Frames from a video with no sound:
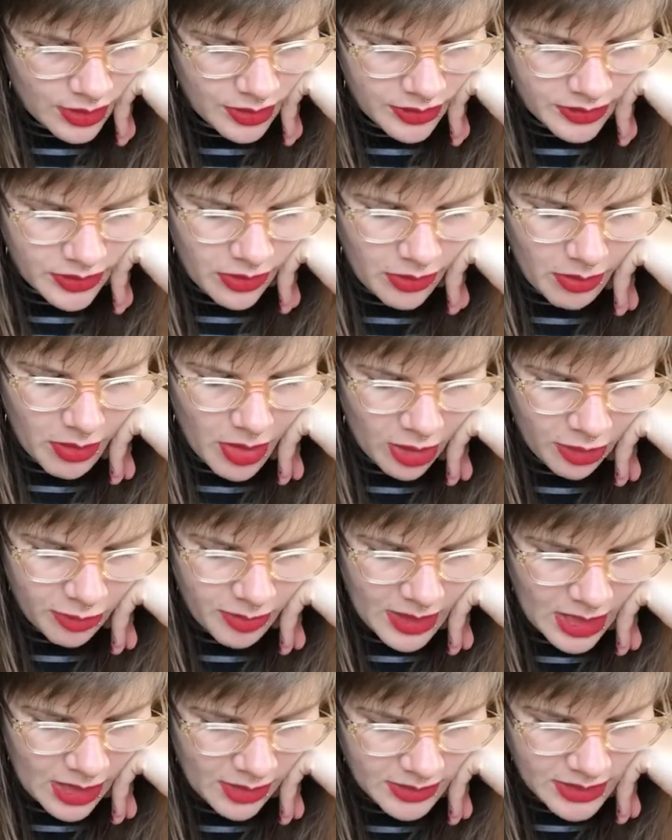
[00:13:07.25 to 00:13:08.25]
The moth
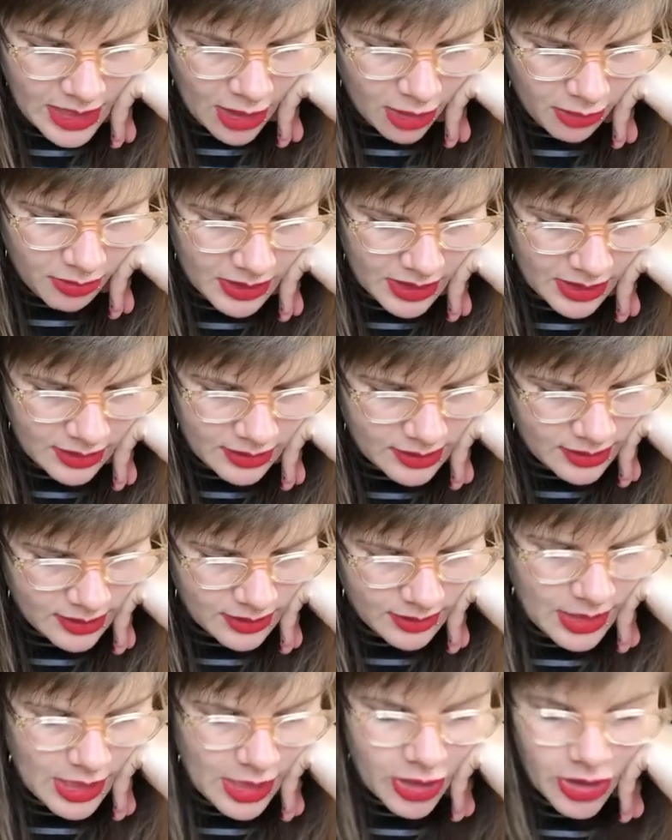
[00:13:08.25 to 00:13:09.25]
becomes helpless.
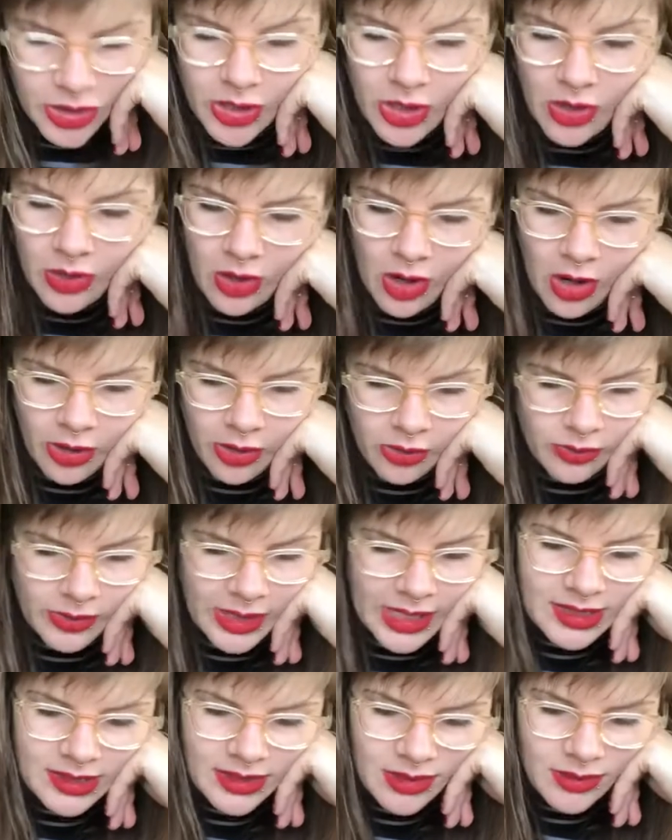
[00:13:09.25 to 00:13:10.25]
He could no longer
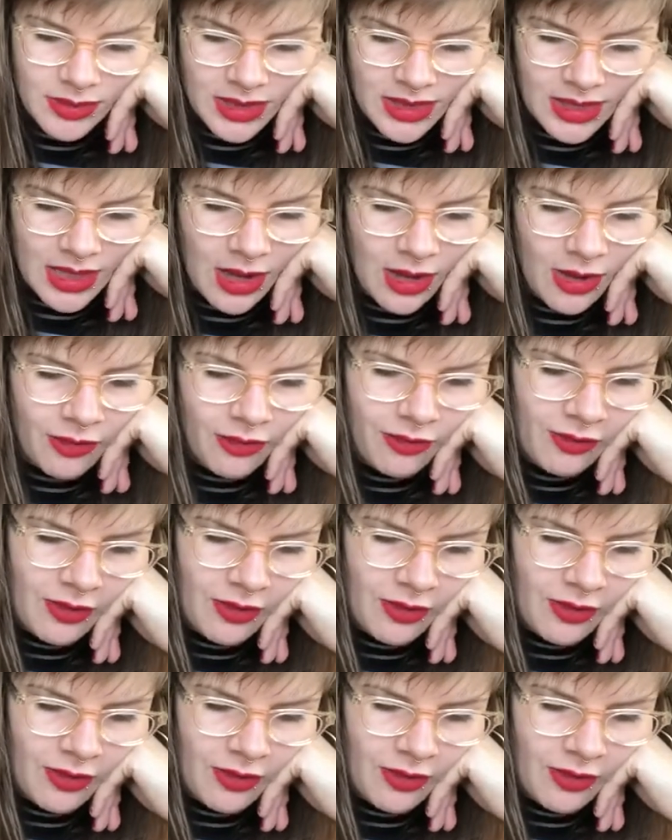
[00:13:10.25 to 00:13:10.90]
raise himself.